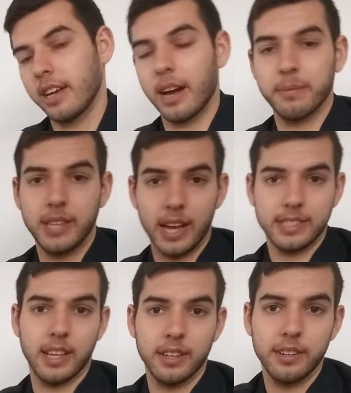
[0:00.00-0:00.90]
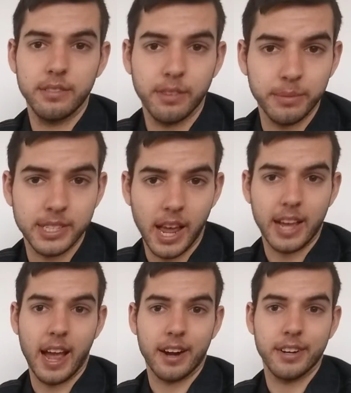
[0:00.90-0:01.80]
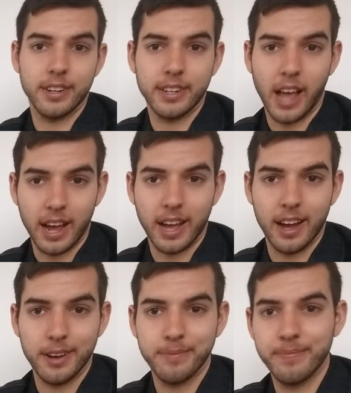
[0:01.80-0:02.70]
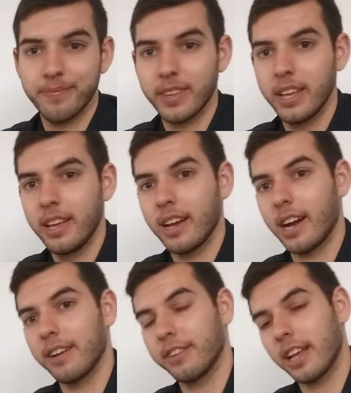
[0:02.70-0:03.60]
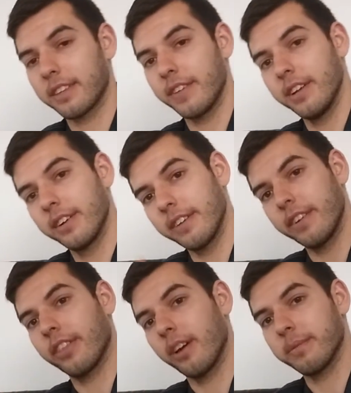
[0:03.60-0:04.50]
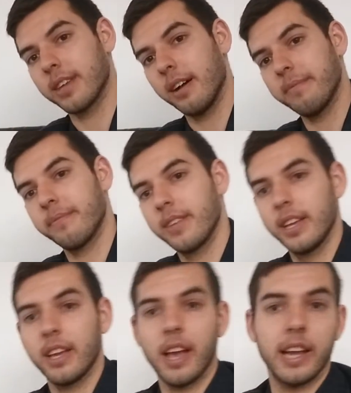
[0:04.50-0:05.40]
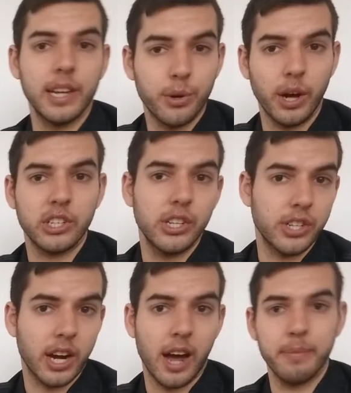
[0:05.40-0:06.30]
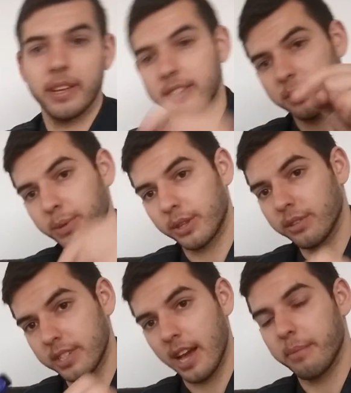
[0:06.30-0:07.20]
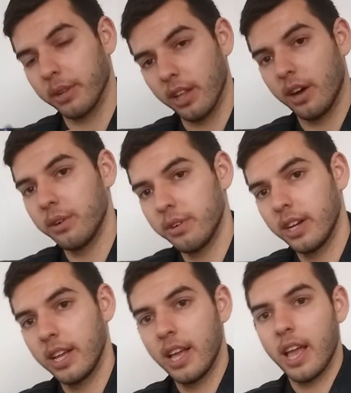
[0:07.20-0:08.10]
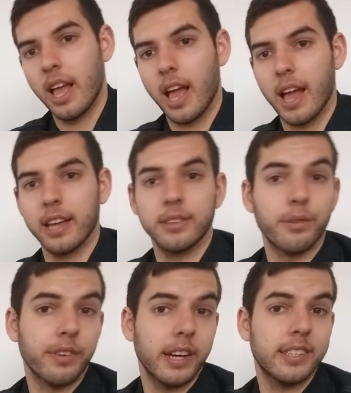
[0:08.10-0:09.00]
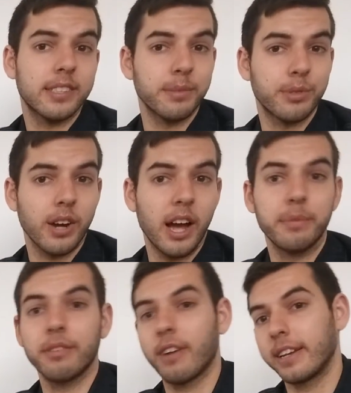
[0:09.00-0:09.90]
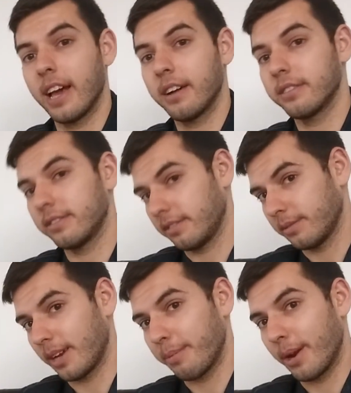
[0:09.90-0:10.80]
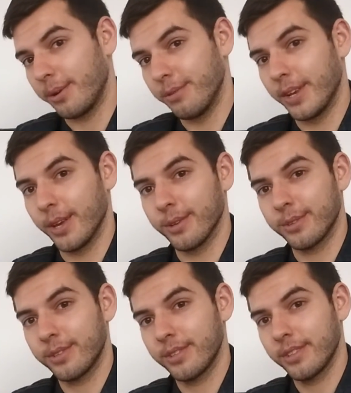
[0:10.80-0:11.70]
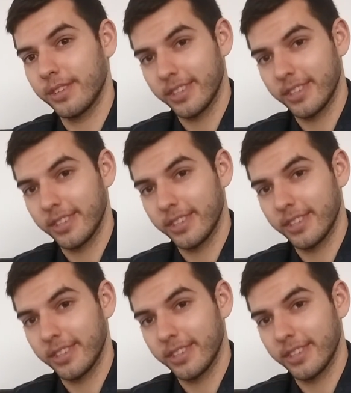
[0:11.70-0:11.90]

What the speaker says: I'm Zack Zeller from thesnackhacker.com. If you like the video, give it a thumbs up. Any questions or comments, put those down below. And don't forget to subscribe to find out when I put out new videos.